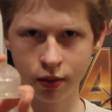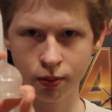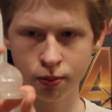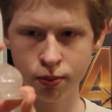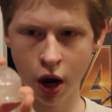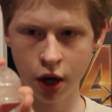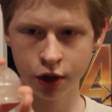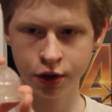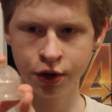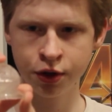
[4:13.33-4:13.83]

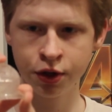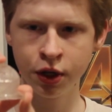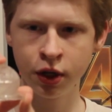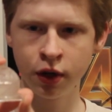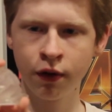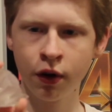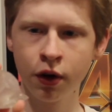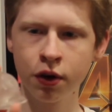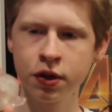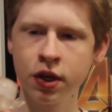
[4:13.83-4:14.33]
Monsters
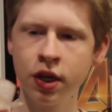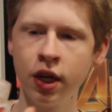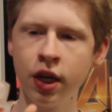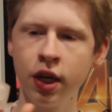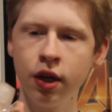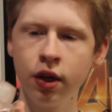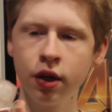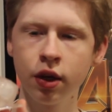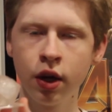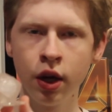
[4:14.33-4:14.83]

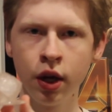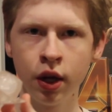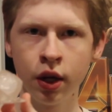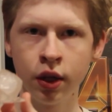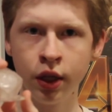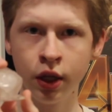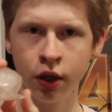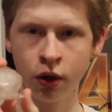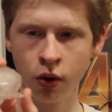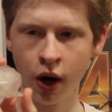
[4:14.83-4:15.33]
University,
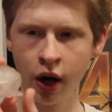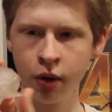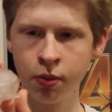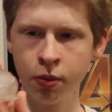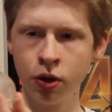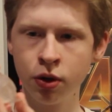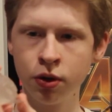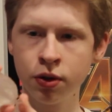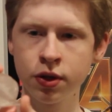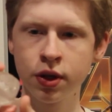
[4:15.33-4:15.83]
The
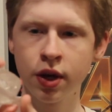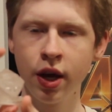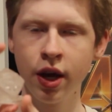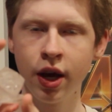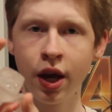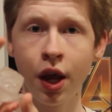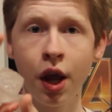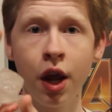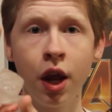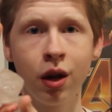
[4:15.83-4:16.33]
Incredibles,
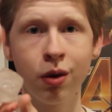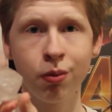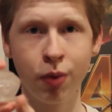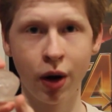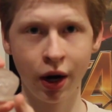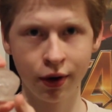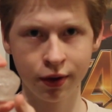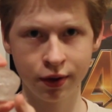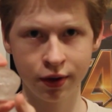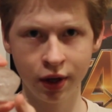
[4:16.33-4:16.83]
and
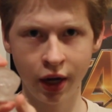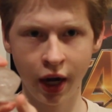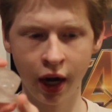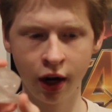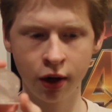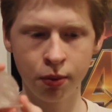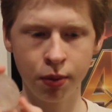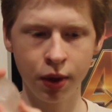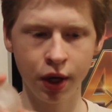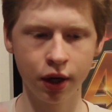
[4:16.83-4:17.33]
Pirates of the
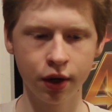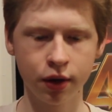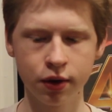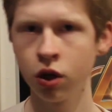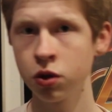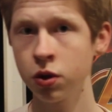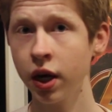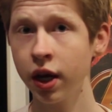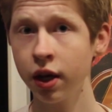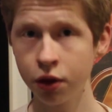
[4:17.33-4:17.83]
Caribbean.
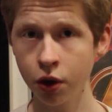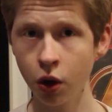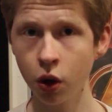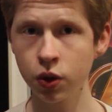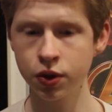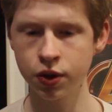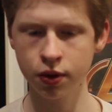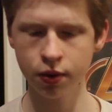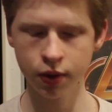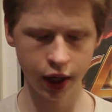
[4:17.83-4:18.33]
So I had
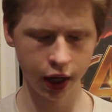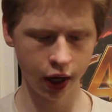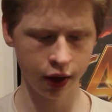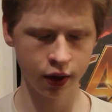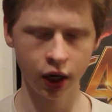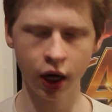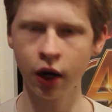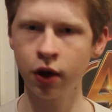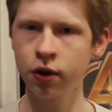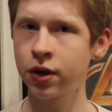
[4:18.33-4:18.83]
those 3, and
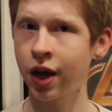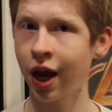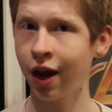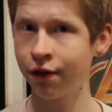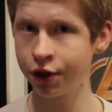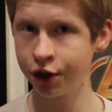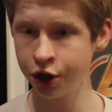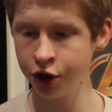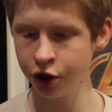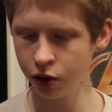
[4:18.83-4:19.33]
then I also
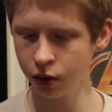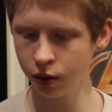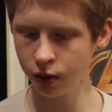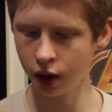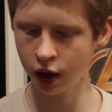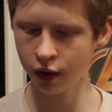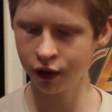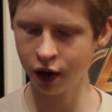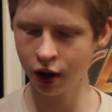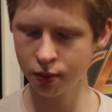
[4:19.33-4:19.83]
have 2
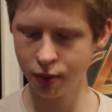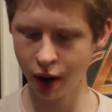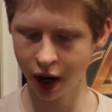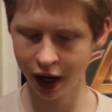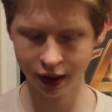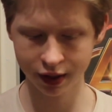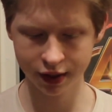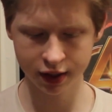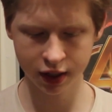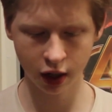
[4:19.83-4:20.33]
of them by
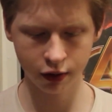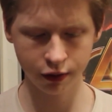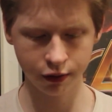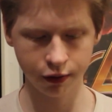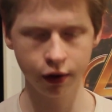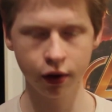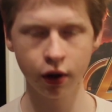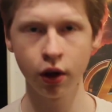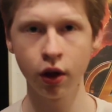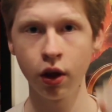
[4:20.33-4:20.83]

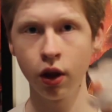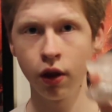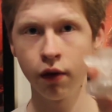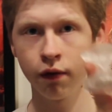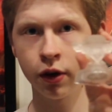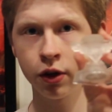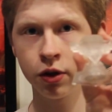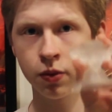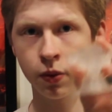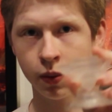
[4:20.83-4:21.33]
itself.
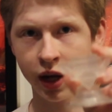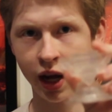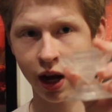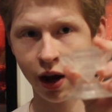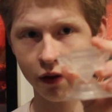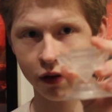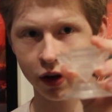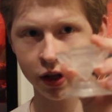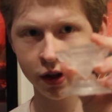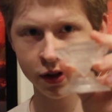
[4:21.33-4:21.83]
First one we
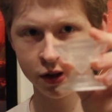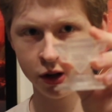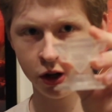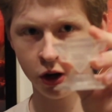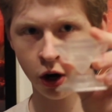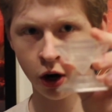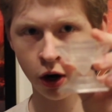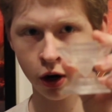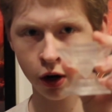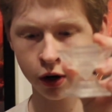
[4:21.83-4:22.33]
have is
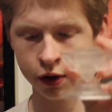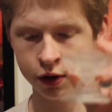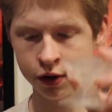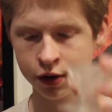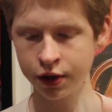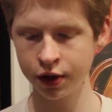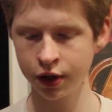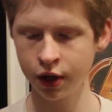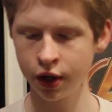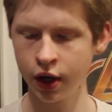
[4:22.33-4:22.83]

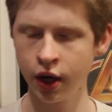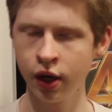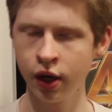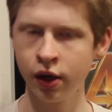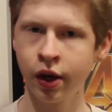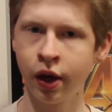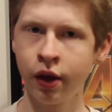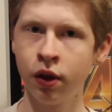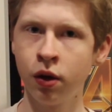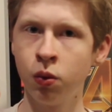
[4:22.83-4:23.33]
Cars,
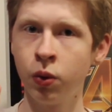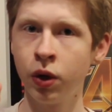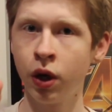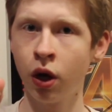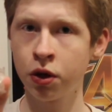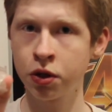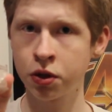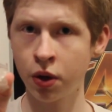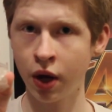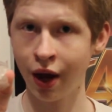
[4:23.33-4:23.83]
and then we
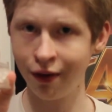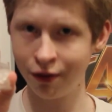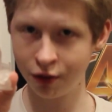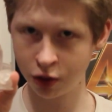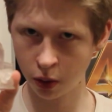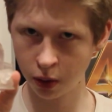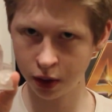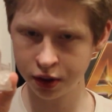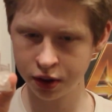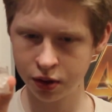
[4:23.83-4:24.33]
also have
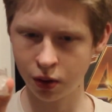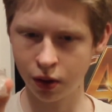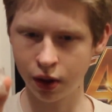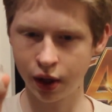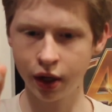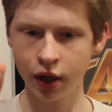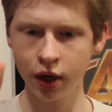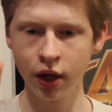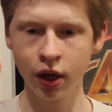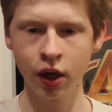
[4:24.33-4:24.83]
Toy
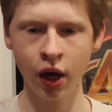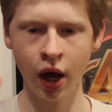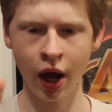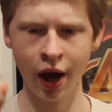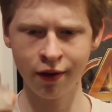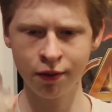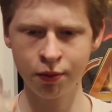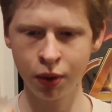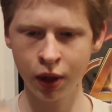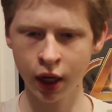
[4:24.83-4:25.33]
Story.
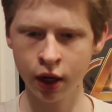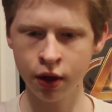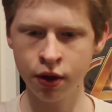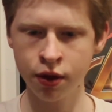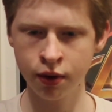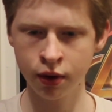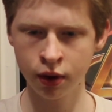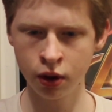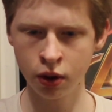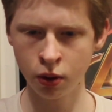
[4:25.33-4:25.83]
I've played
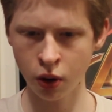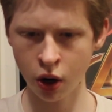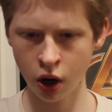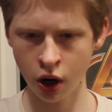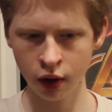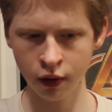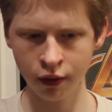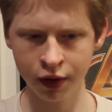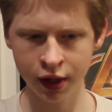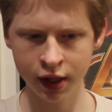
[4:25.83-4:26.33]
through
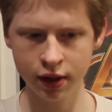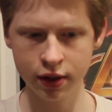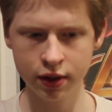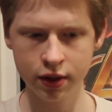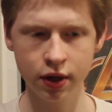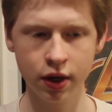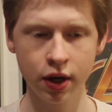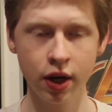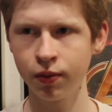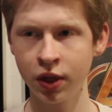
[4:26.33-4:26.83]
all of
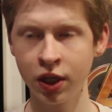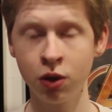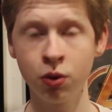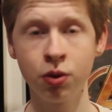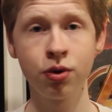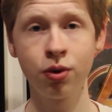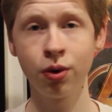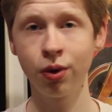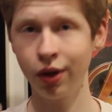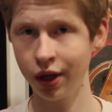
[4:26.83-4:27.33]
these, and it was
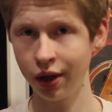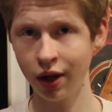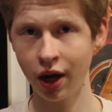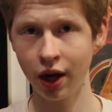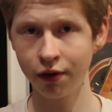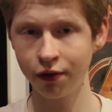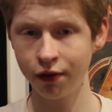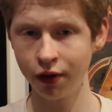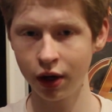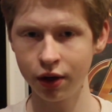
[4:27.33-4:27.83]
truly a lot
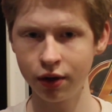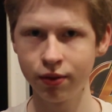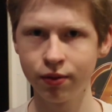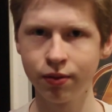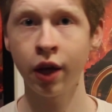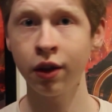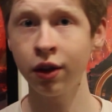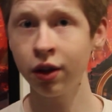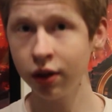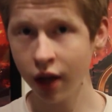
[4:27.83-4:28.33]
of fun.
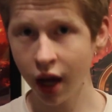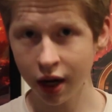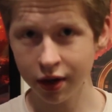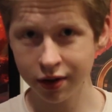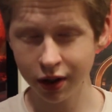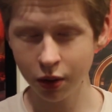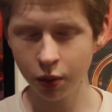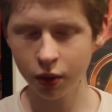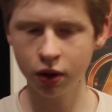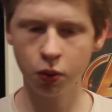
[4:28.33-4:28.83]
And then
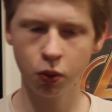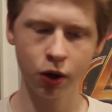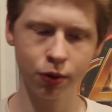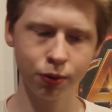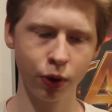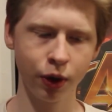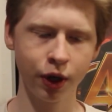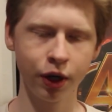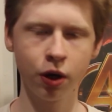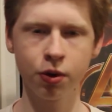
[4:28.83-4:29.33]
lastly, with the
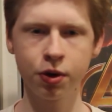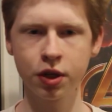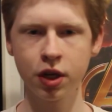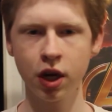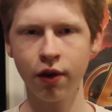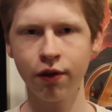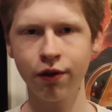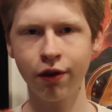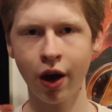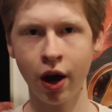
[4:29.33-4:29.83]
1.0
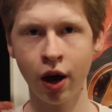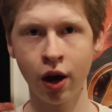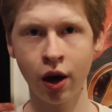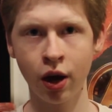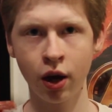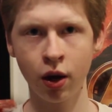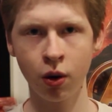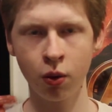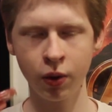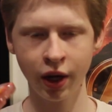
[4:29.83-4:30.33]
stuff,
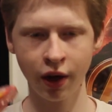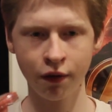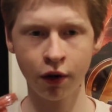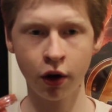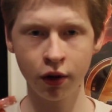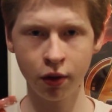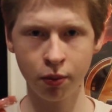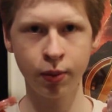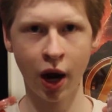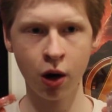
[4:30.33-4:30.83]
we have
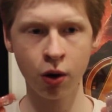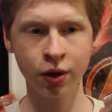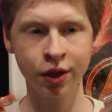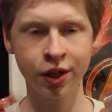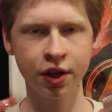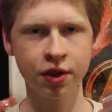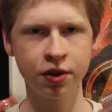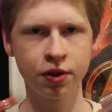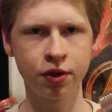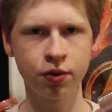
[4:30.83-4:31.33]
all the power
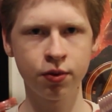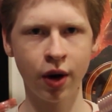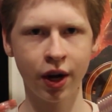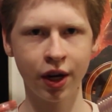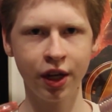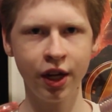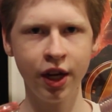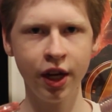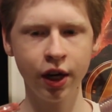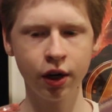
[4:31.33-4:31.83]
discs
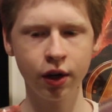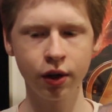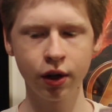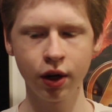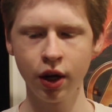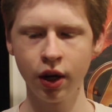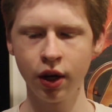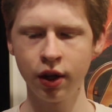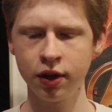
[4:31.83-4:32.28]
right here.